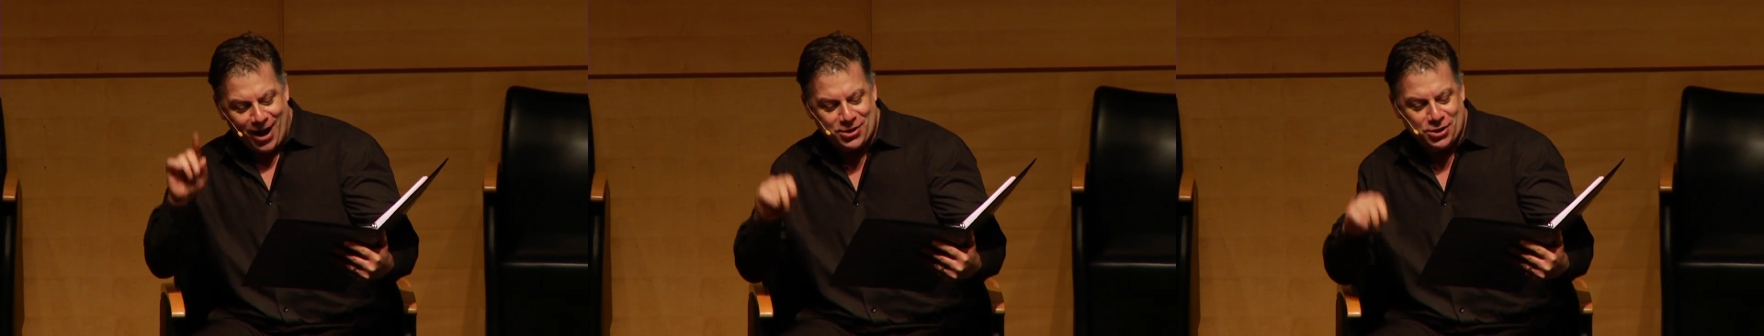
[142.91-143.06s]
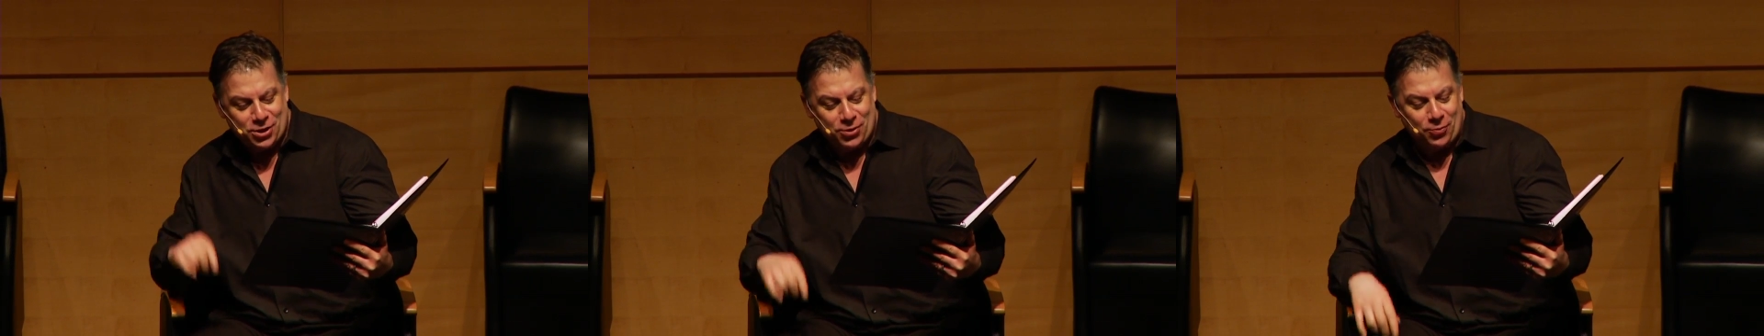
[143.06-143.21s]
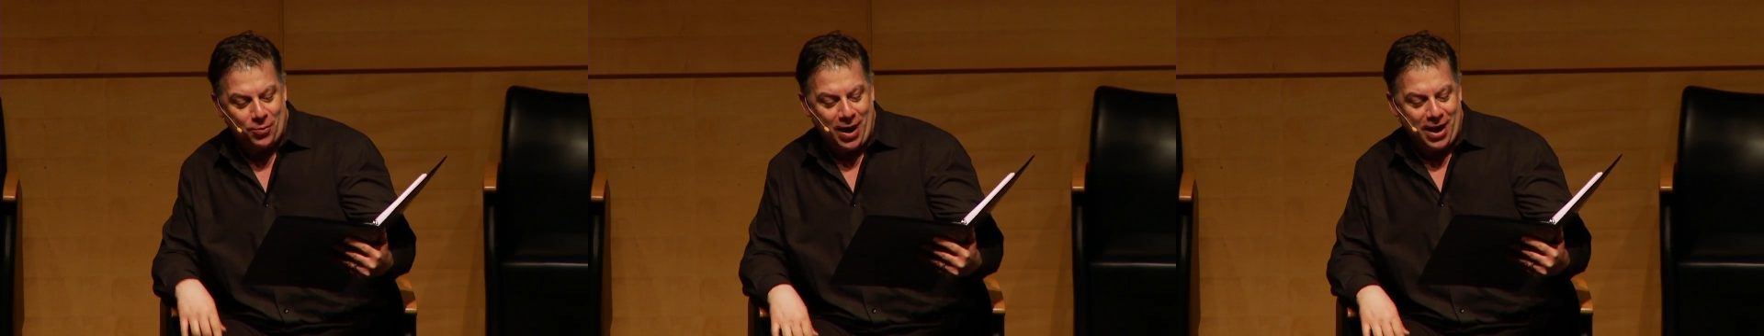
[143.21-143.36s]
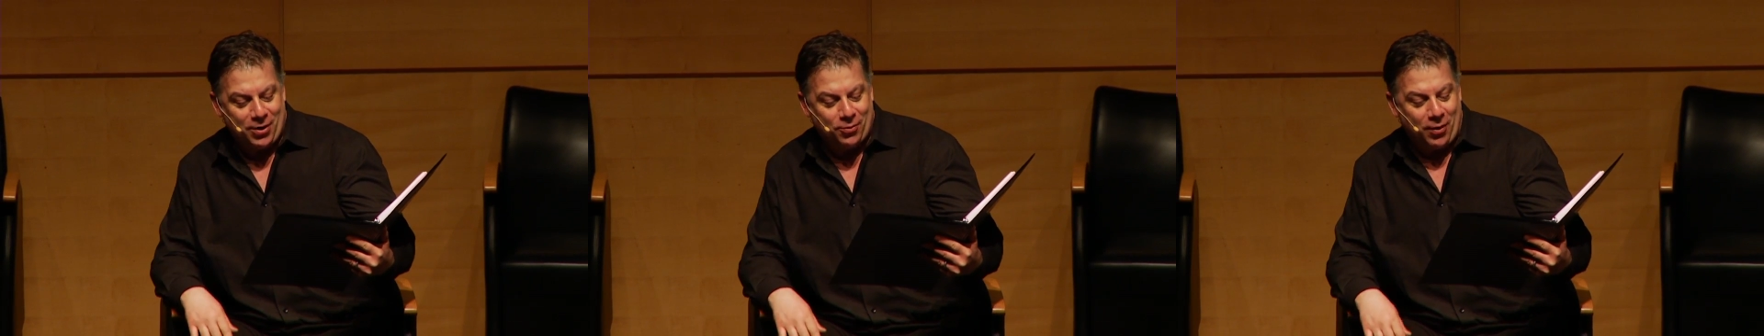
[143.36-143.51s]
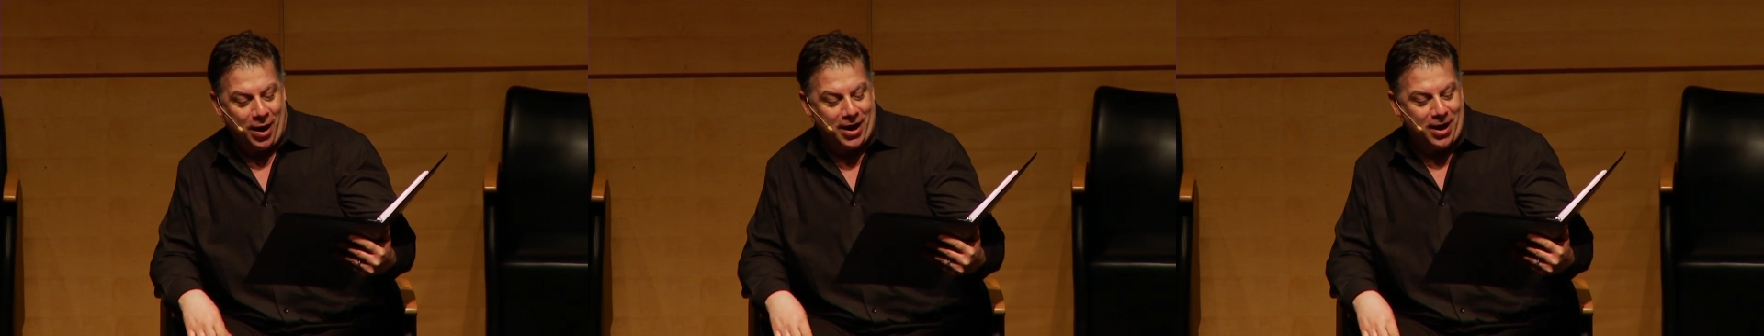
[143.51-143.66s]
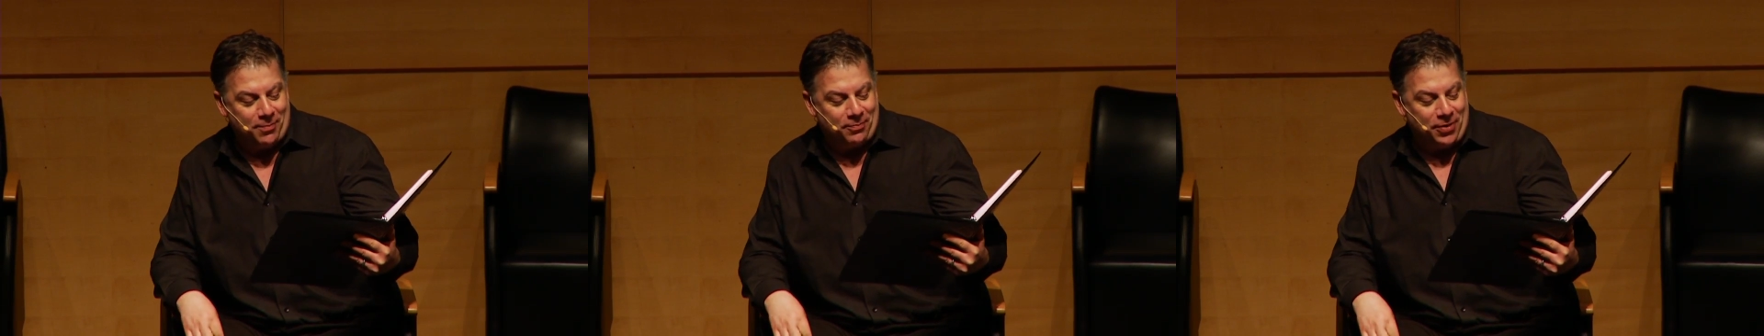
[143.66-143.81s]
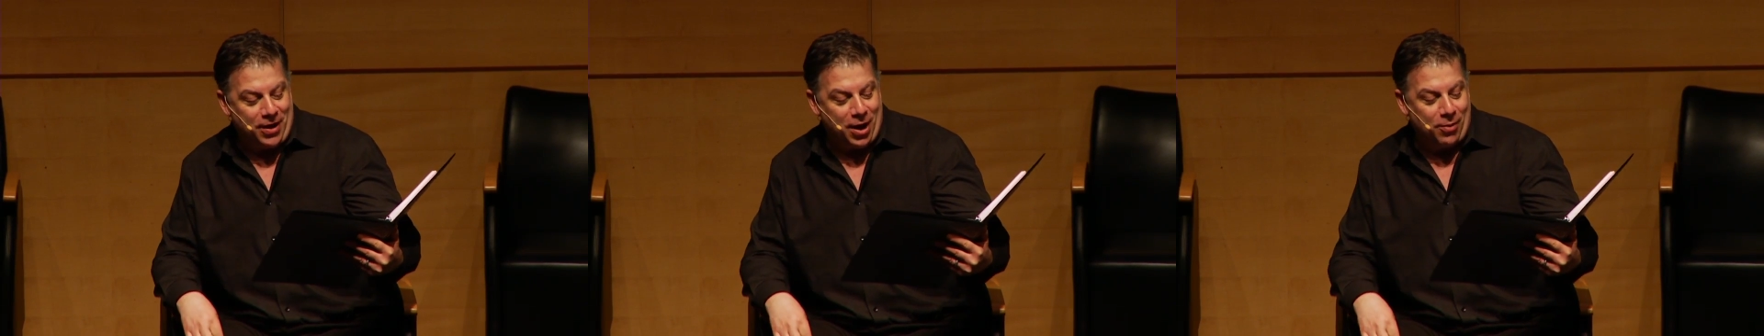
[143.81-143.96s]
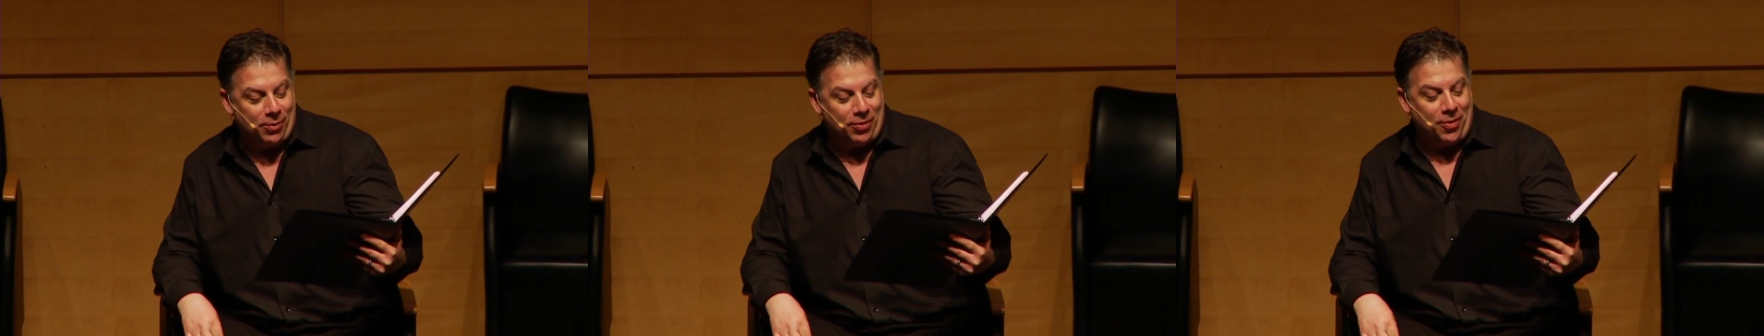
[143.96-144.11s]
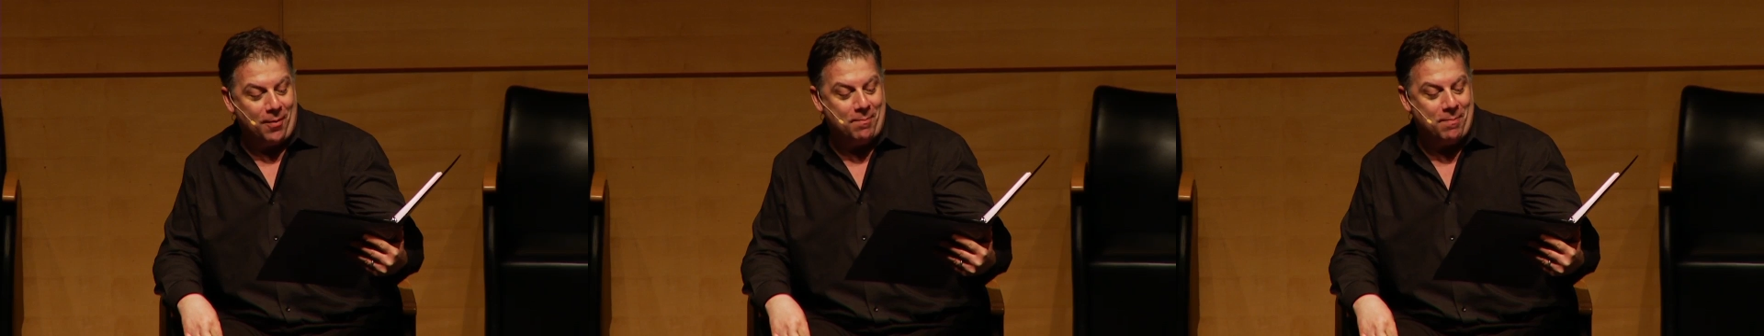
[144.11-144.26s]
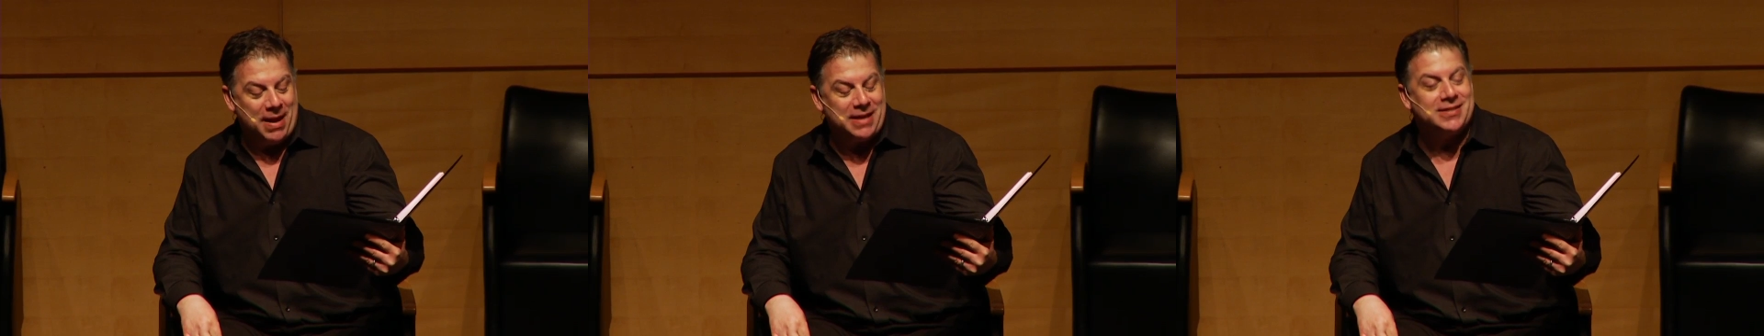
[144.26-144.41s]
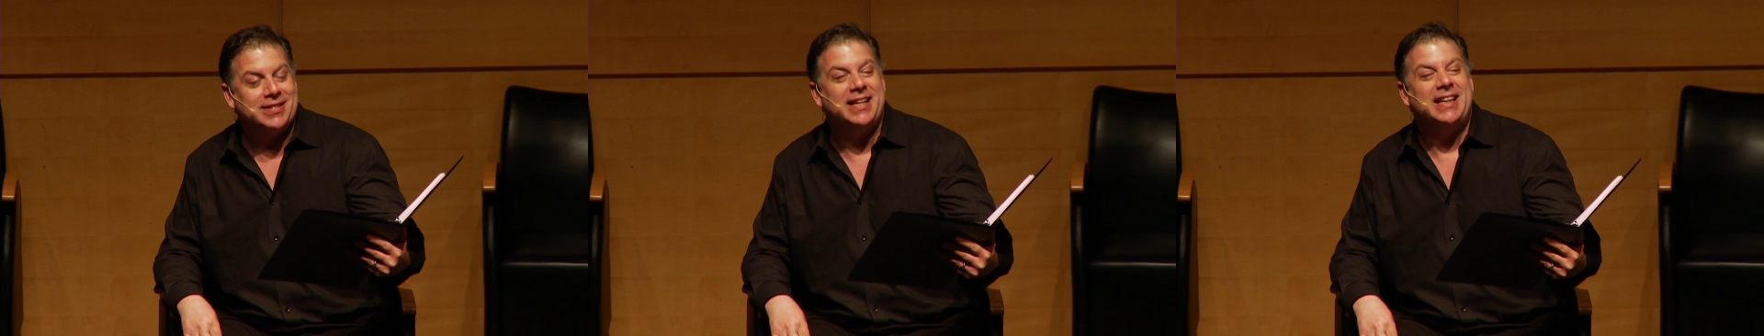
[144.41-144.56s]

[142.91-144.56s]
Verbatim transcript: should rank right up there with the best